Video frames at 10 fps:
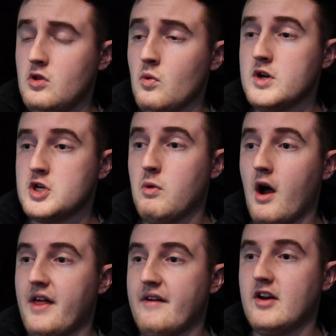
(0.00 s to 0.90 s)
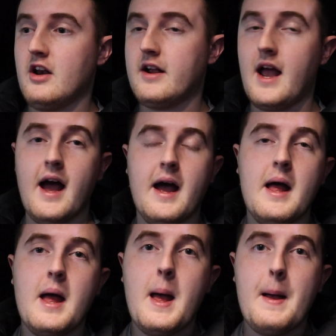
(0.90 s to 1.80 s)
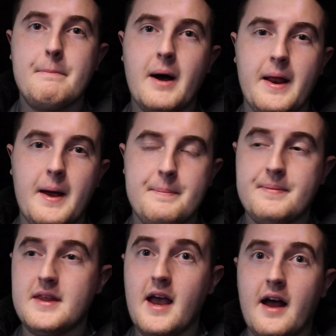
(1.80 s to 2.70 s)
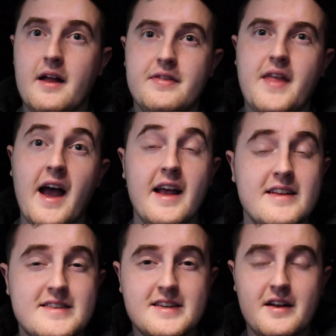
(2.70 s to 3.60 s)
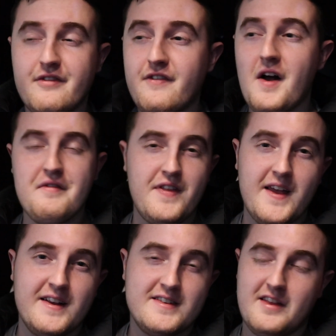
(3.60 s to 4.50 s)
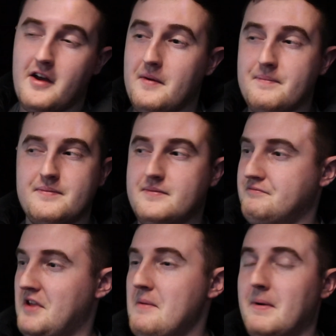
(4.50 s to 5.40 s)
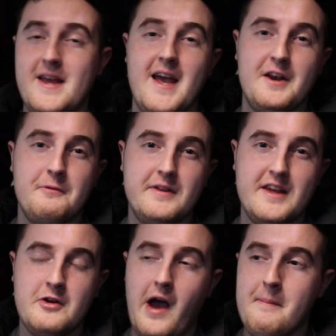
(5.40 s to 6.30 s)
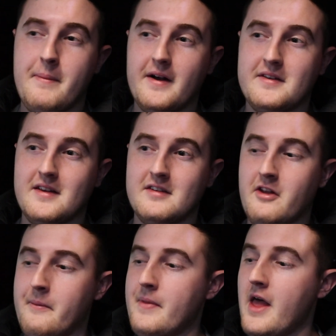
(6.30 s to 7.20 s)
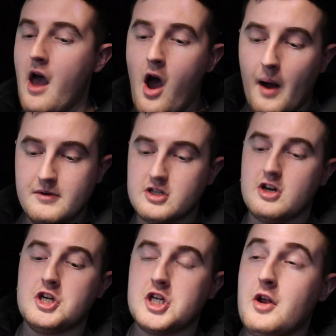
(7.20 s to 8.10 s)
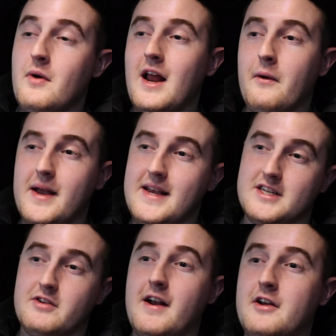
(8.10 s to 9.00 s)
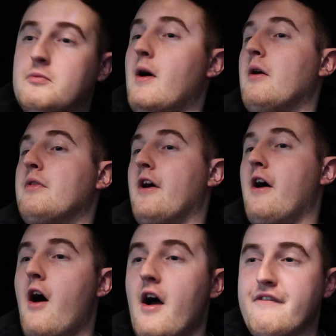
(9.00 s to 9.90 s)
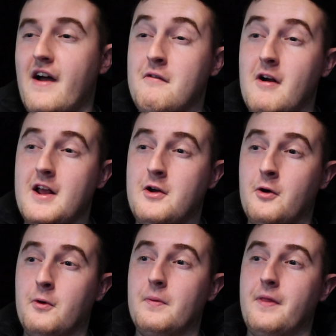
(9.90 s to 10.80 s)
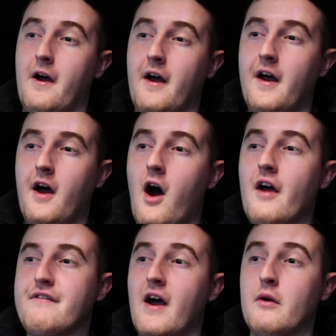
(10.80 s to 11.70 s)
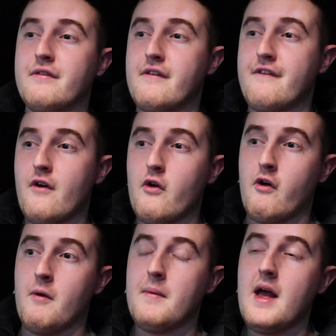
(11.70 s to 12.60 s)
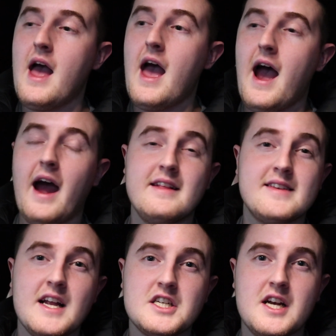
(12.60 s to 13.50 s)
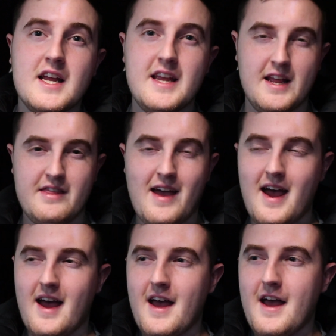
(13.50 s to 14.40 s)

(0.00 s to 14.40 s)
which are worth having a look at. But yeah, that is 5 things that are deeply hidden within your MBUX system. I'm just going to show you a little Easter egg as well that I found really cool, that I found off of a forum, and it's actually that,